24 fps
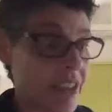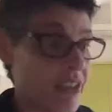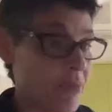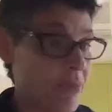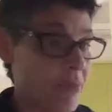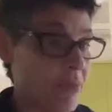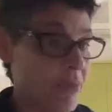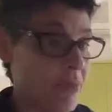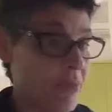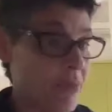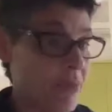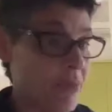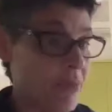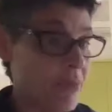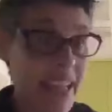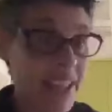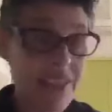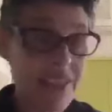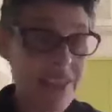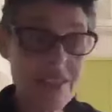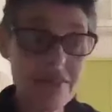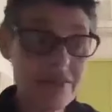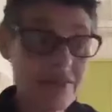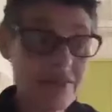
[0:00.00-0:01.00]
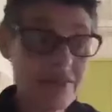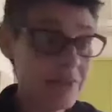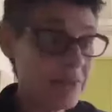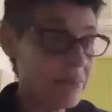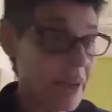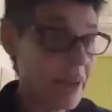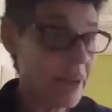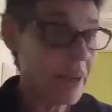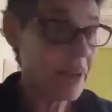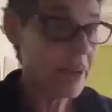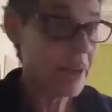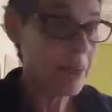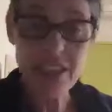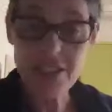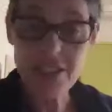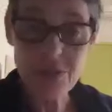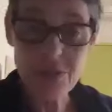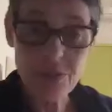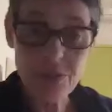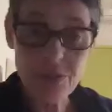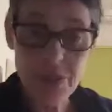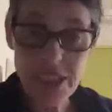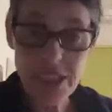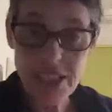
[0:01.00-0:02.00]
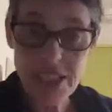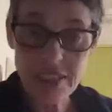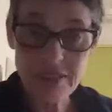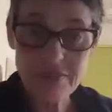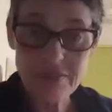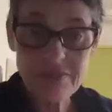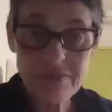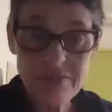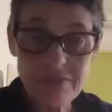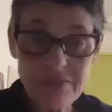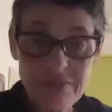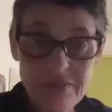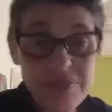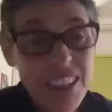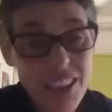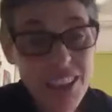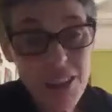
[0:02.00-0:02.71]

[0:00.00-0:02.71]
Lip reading: So maybe that's a reason.